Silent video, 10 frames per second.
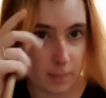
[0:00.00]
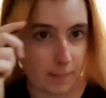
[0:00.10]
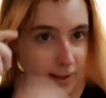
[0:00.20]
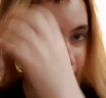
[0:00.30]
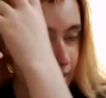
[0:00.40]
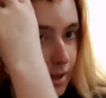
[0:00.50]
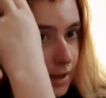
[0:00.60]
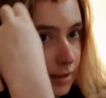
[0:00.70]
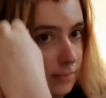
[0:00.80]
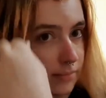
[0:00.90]
my
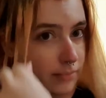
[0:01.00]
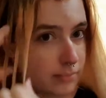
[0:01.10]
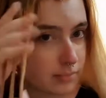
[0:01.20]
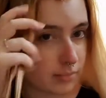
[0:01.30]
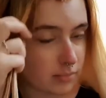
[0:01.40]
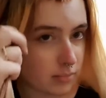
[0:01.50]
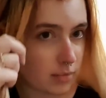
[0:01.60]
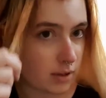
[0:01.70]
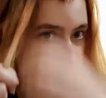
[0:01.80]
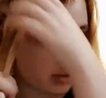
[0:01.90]
hair,
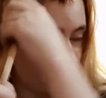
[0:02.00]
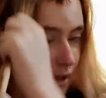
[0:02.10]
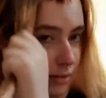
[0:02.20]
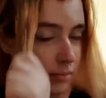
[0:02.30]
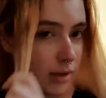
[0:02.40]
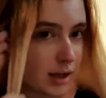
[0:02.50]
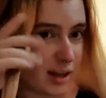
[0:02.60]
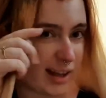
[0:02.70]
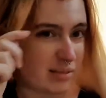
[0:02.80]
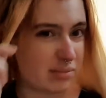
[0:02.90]
so then it
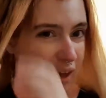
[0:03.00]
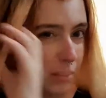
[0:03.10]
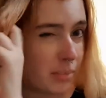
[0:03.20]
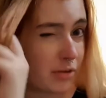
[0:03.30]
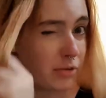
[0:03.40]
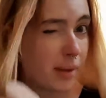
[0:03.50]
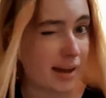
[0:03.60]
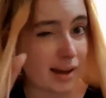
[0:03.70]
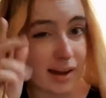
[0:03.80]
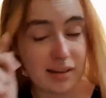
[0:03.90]
like dampens my
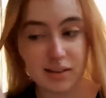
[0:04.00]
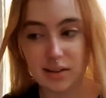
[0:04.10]
hair.